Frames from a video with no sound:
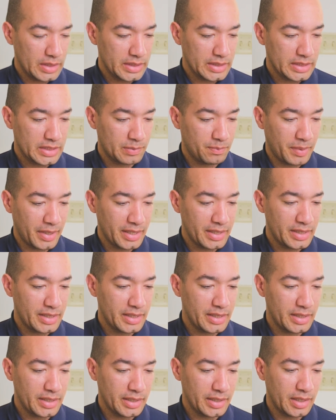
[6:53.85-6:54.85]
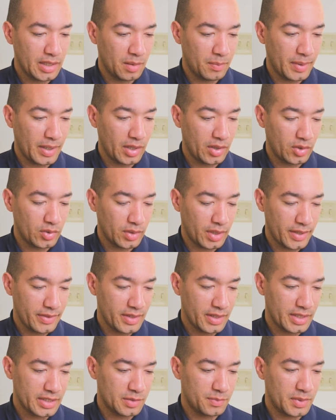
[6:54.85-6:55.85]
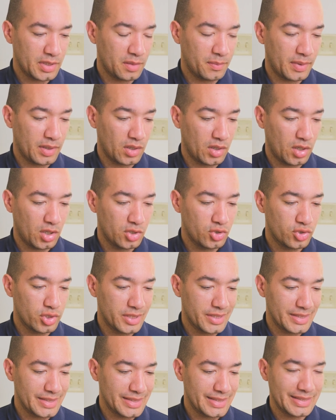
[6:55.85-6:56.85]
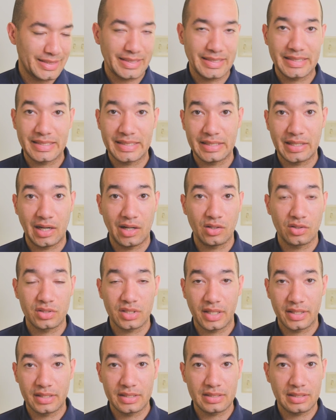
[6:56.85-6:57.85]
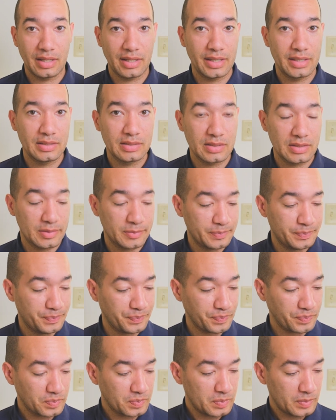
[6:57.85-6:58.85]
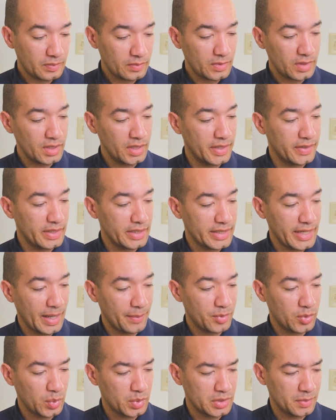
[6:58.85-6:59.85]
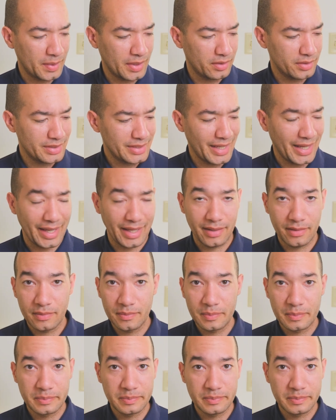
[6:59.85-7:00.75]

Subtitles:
spending about, I think I spent about $160 on this lens, and the adapter was about $10.